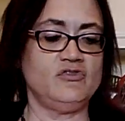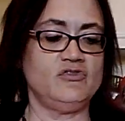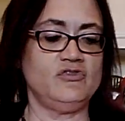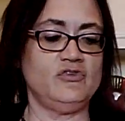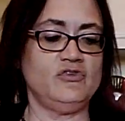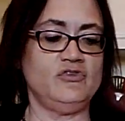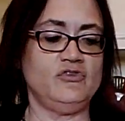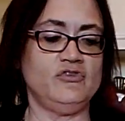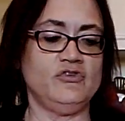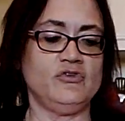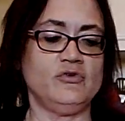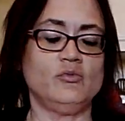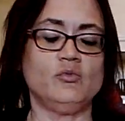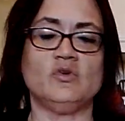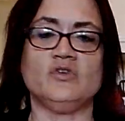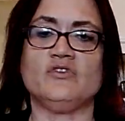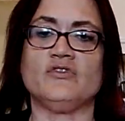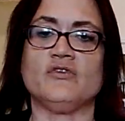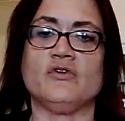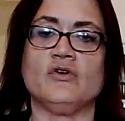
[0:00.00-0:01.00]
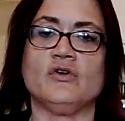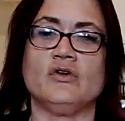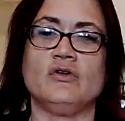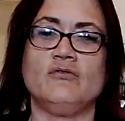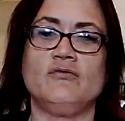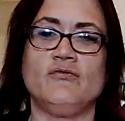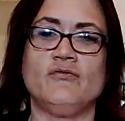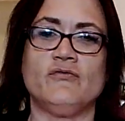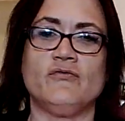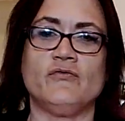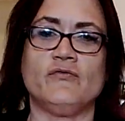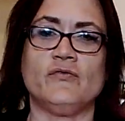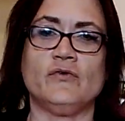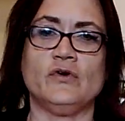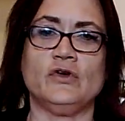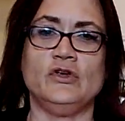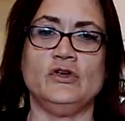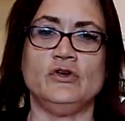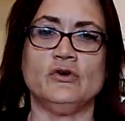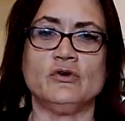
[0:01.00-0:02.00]
to do what's good
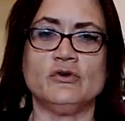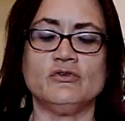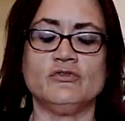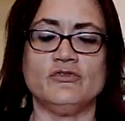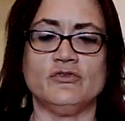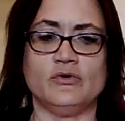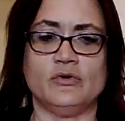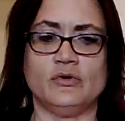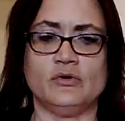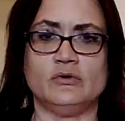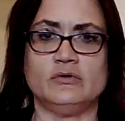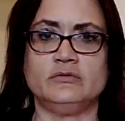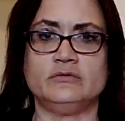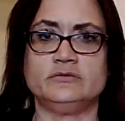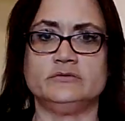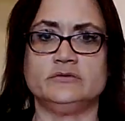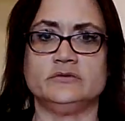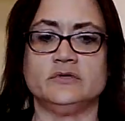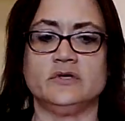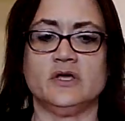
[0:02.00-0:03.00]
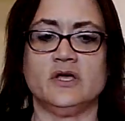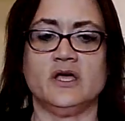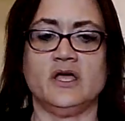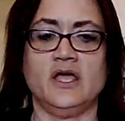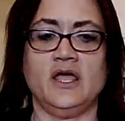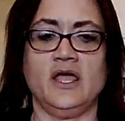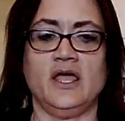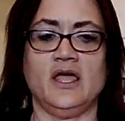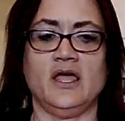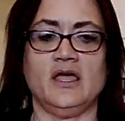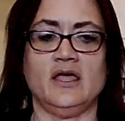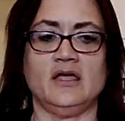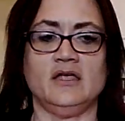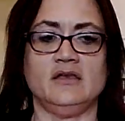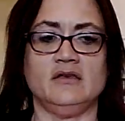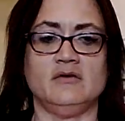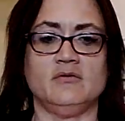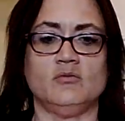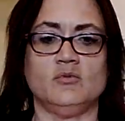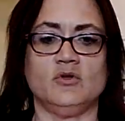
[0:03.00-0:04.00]
for your soul
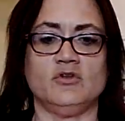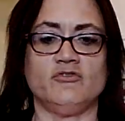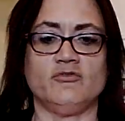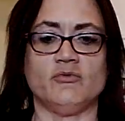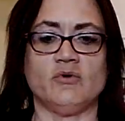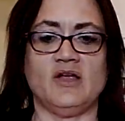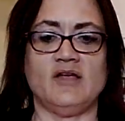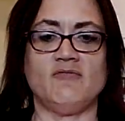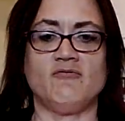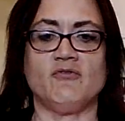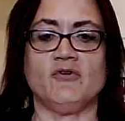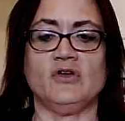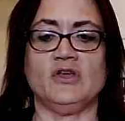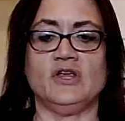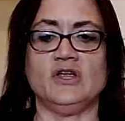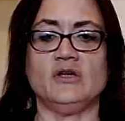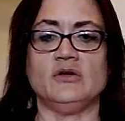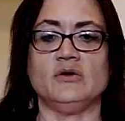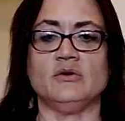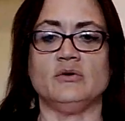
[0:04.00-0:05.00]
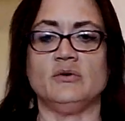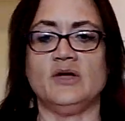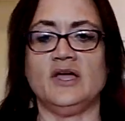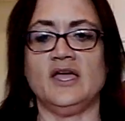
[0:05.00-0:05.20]
and what's right for you.